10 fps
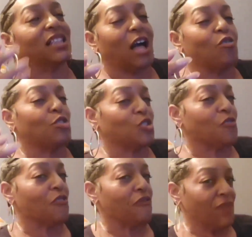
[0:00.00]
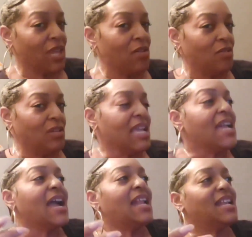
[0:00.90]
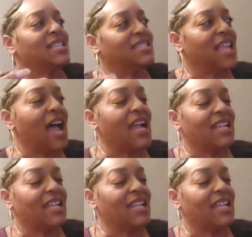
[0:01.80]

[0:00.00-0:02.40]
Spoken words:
cloud sofa feel, and it's not.